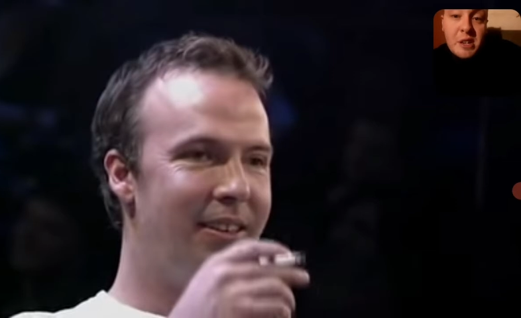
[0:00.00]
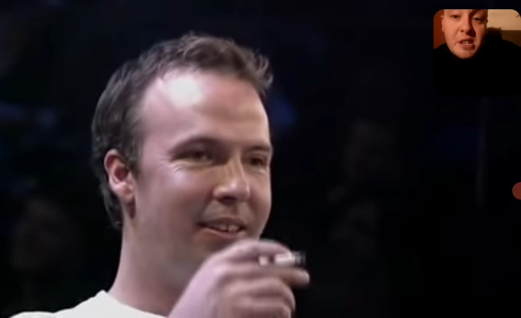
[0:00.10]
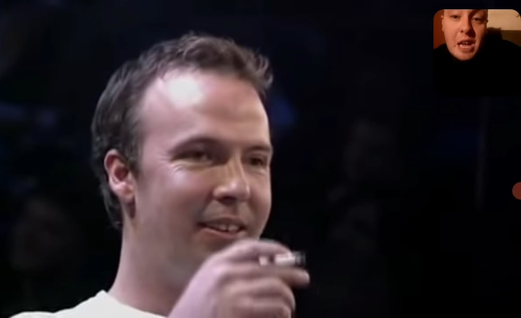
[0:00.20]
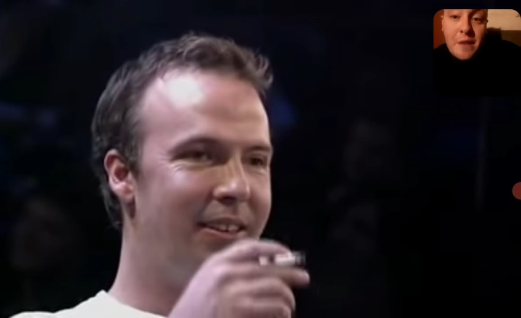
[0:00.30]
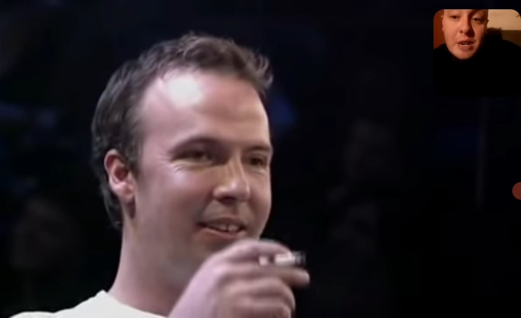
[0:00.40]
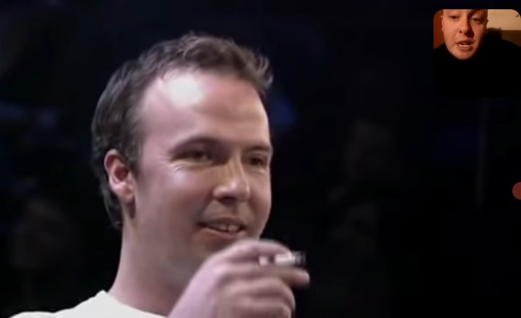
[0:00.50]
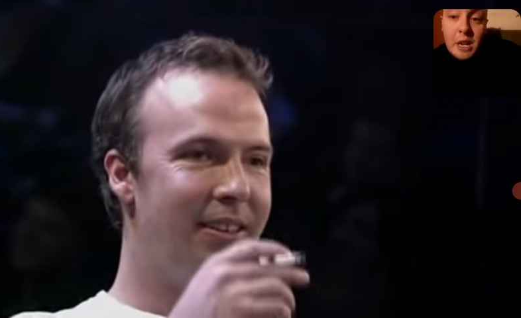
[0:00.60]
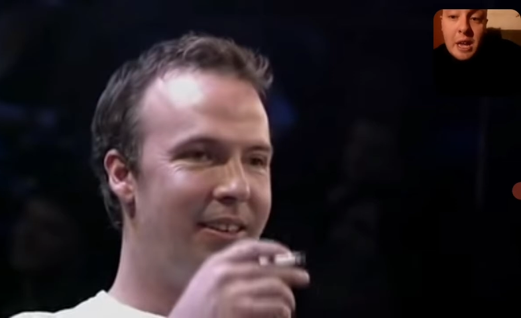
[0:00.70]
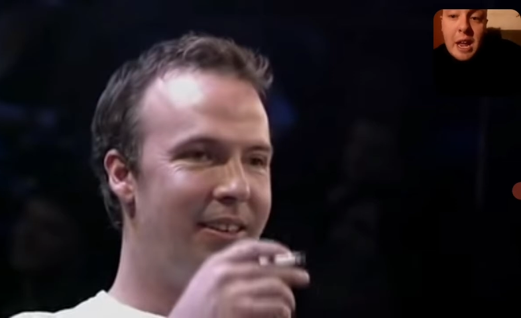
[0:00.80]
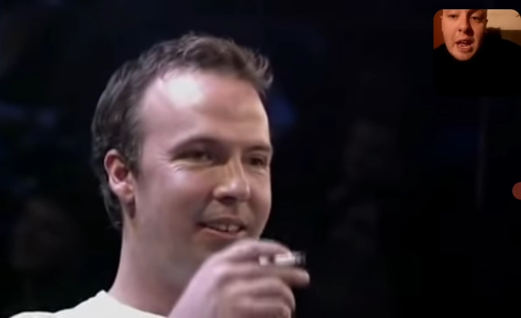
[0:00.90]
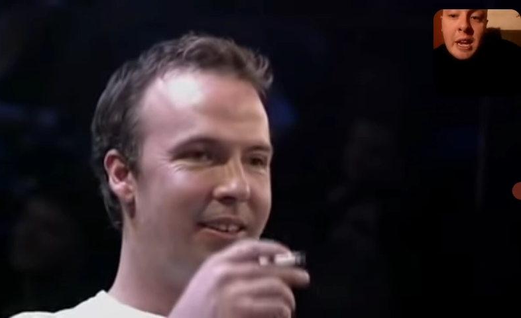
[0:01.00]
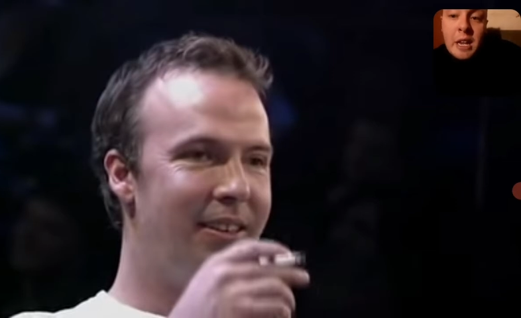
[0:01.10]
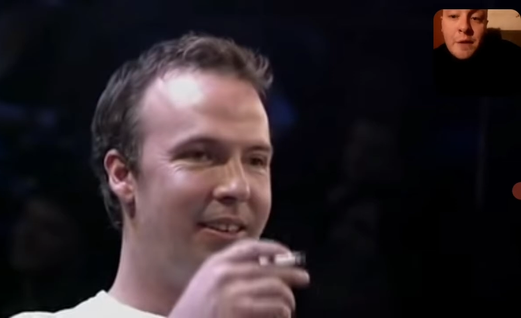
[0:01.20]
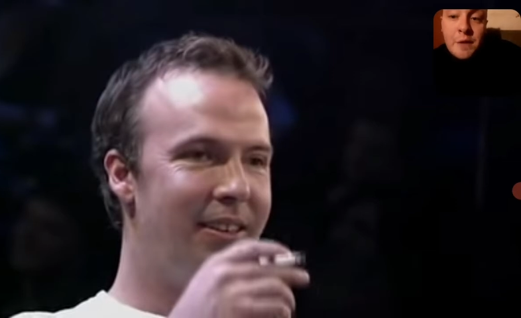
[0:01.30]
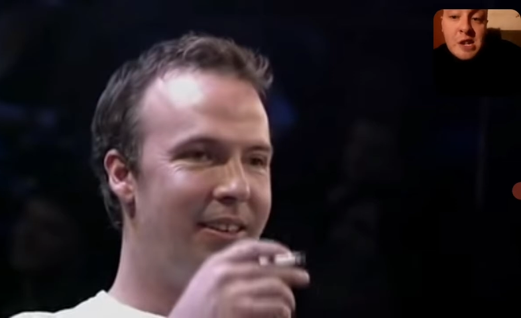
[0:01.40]
Speaker 1: is and have
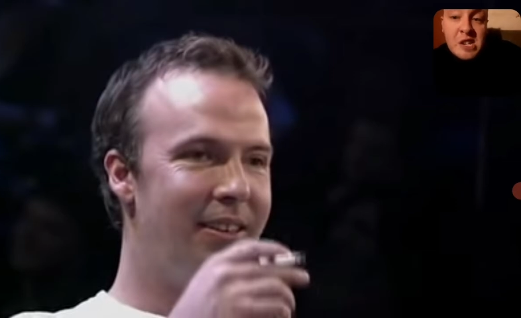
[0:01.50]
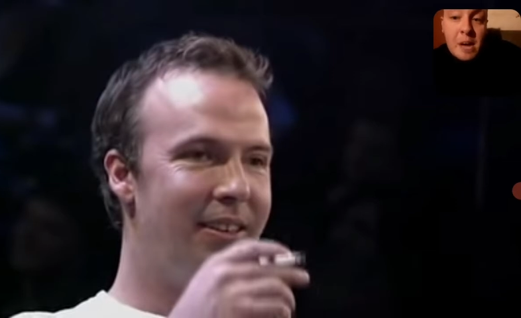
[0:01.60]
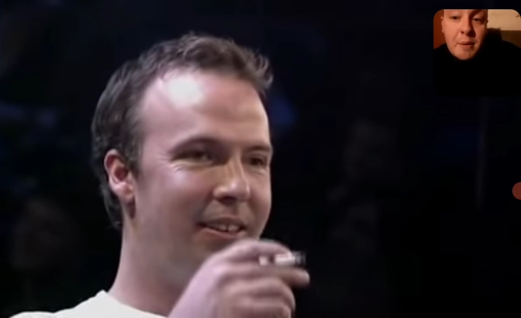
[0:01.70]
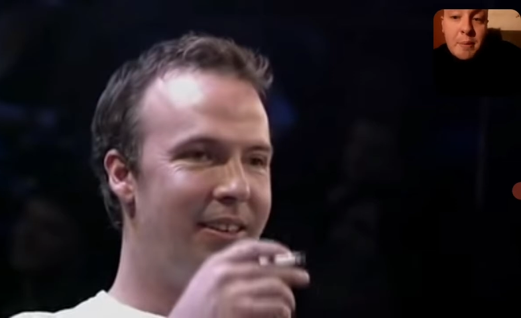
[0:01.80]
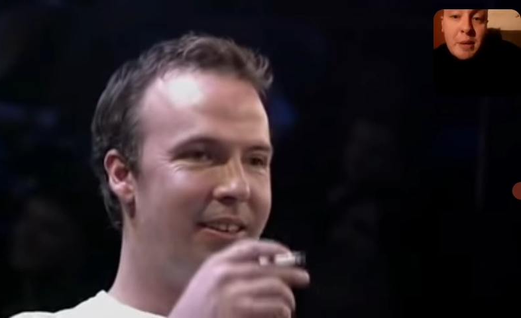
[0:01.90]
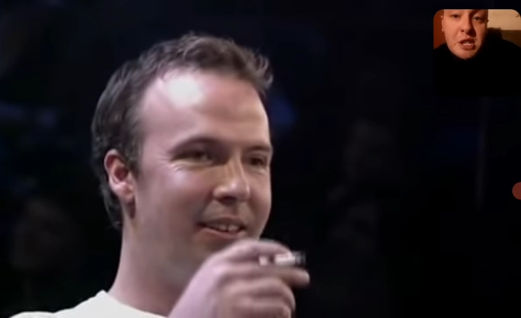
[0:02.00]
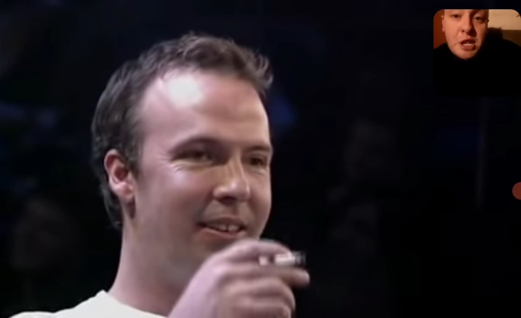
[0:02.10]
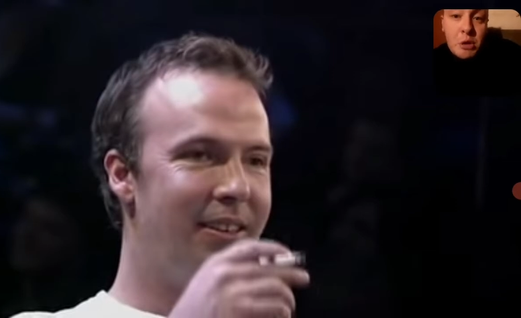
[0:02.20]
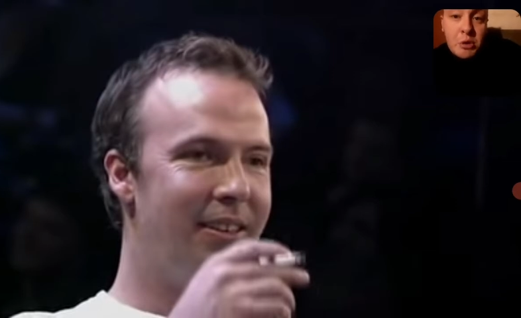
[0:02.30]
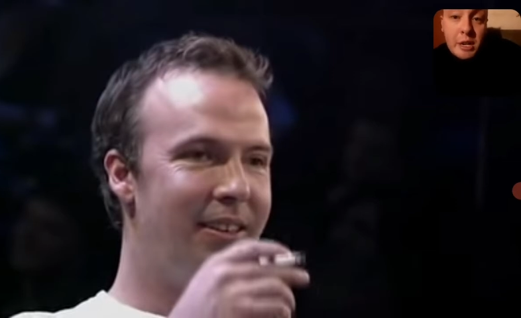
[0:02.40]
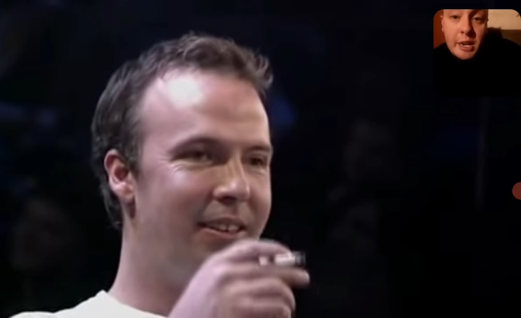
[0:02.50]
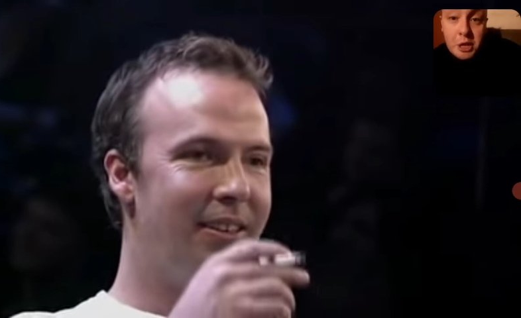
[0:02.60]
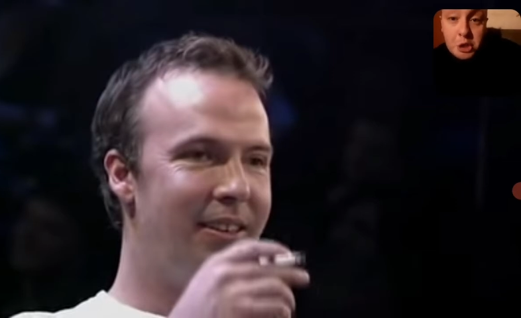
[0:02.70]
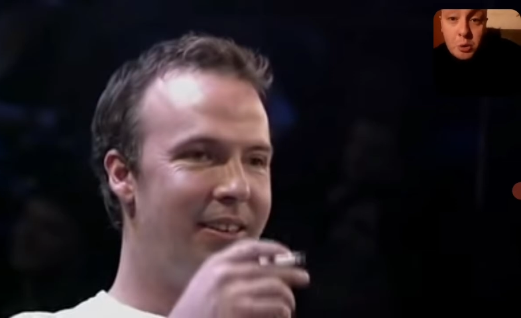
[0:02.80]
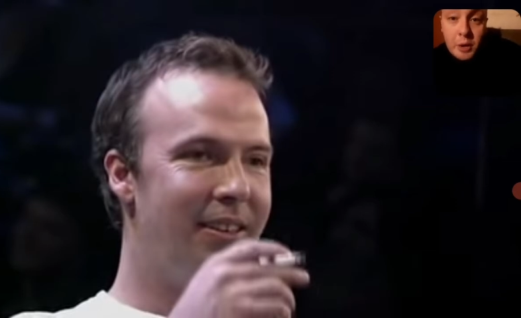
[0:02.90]
any of his comedy bits that you think
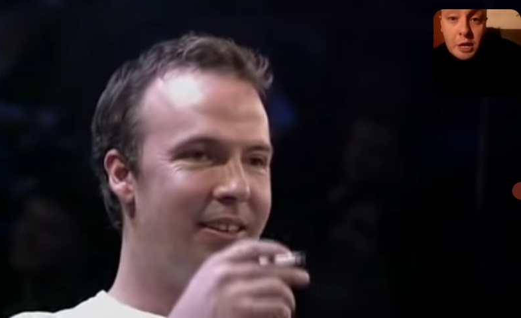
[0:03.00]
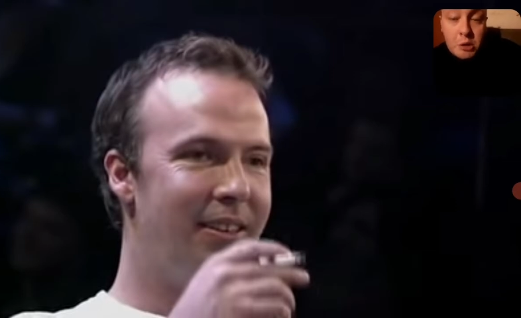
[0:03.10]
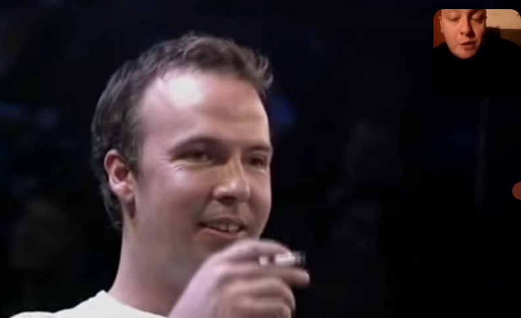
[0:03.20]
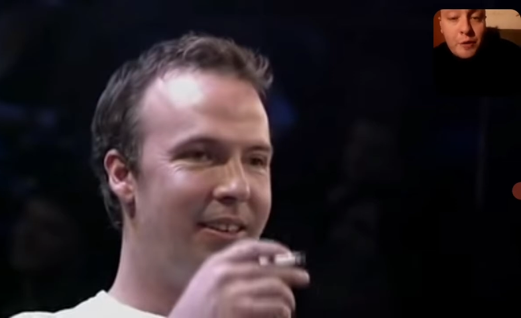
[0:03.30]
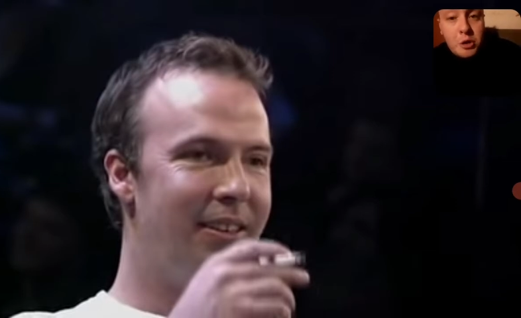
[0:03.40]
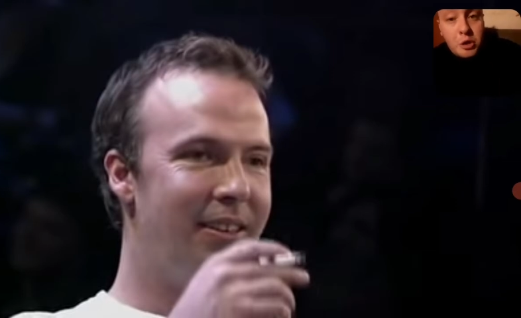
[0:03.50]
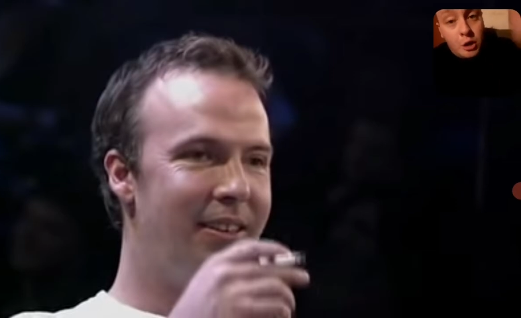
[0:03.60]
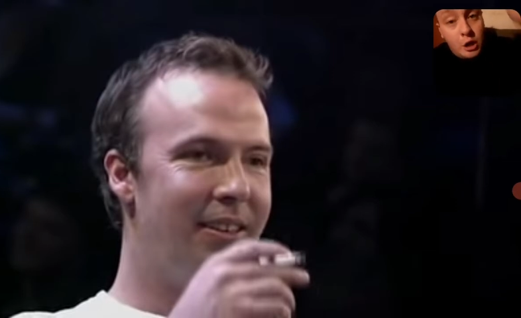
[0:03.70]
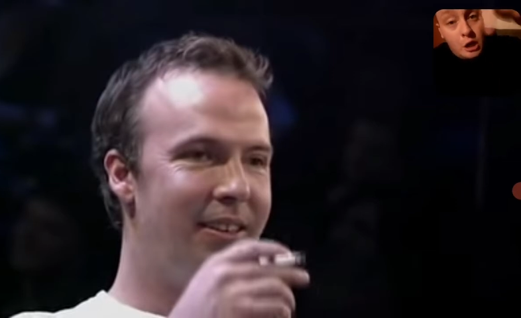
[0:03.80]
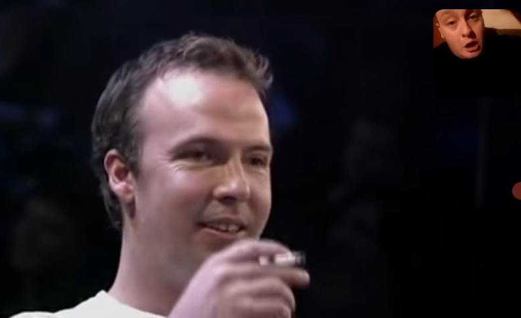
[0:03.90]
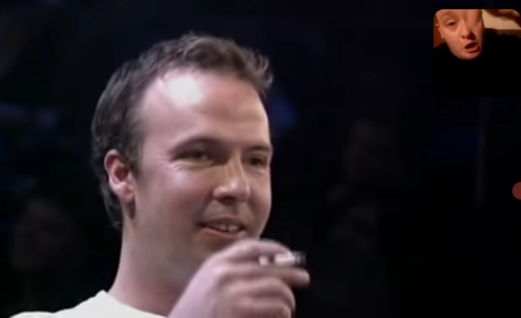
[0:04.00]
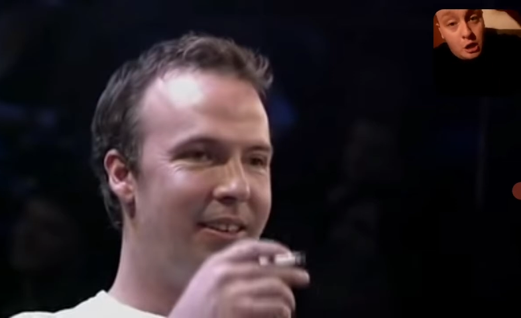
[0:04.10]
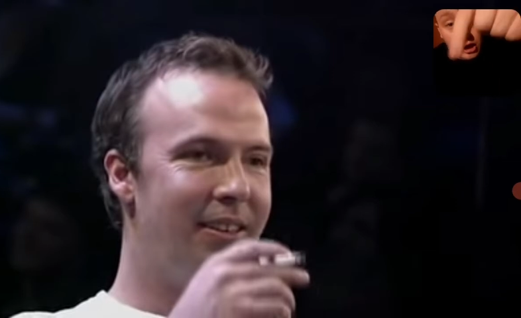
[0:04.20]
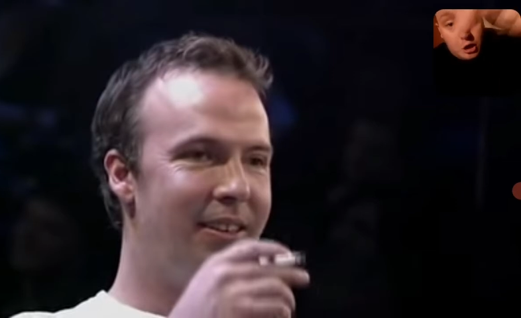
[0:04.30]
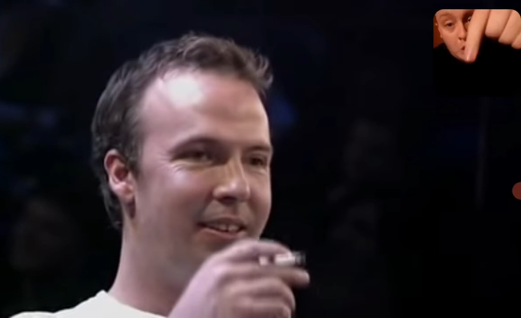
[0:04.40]
I should react to in the future,
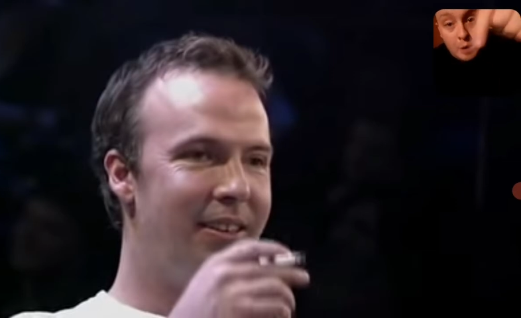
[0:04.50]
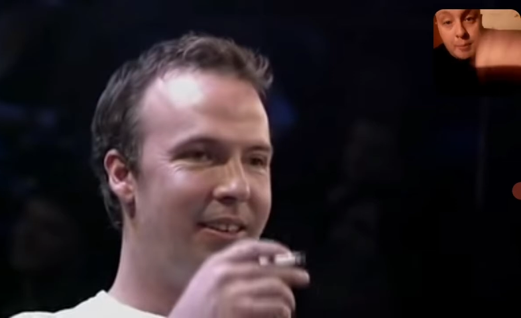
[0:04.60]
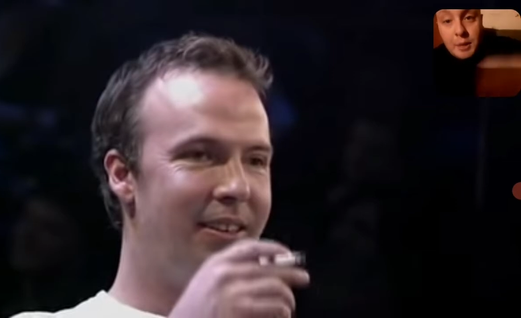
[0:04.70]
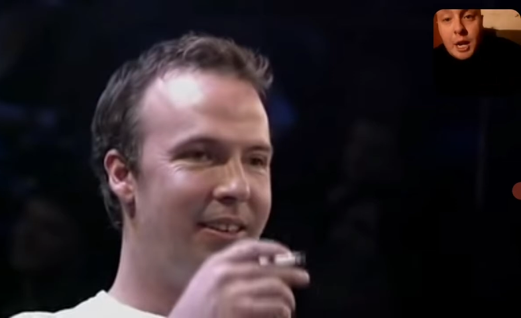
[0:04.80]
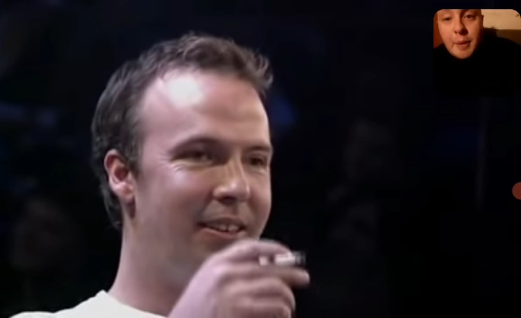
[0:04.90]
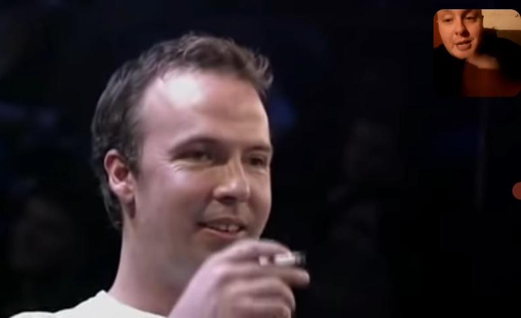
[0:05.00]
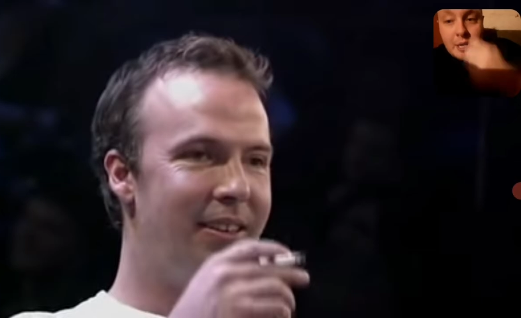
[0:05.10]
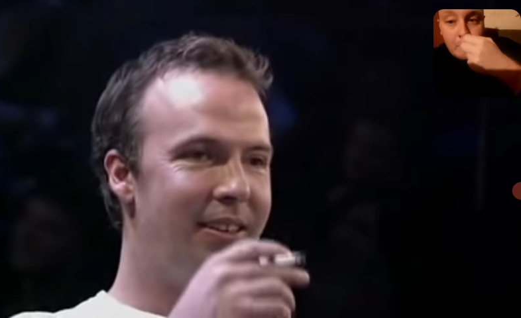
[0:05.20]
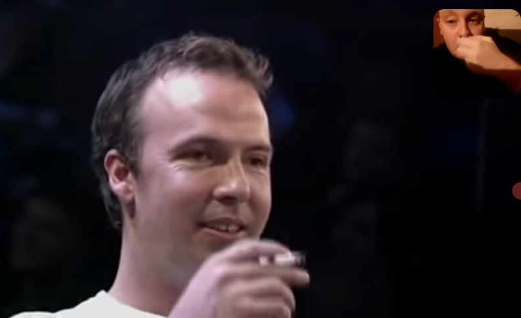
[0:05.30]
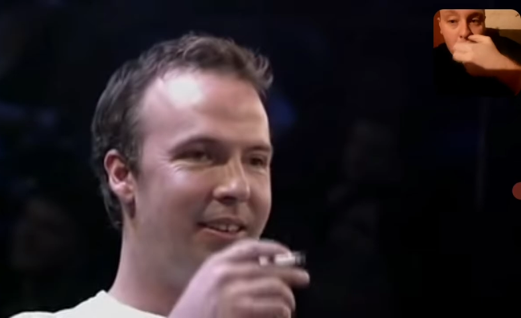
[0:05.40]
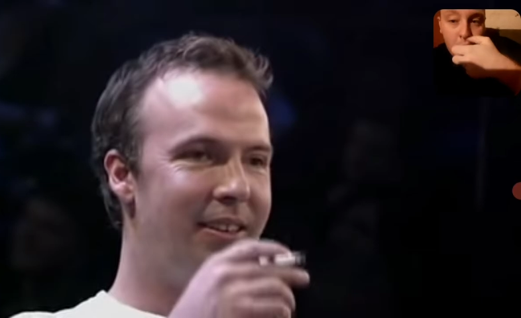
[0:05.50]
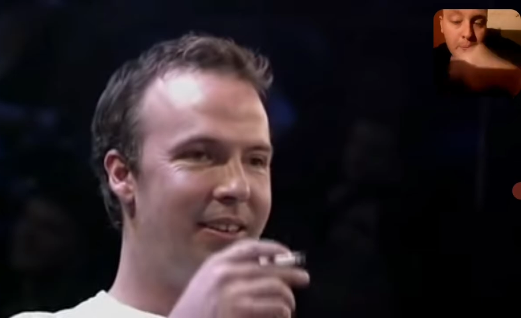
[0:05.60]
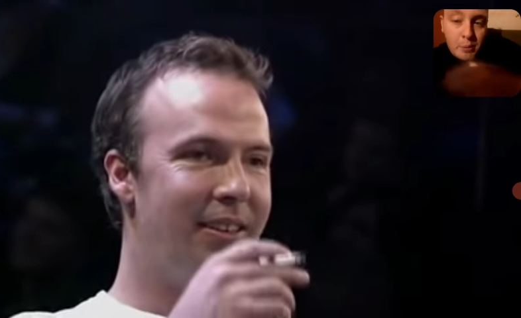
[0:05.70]
drop them in the comments down below.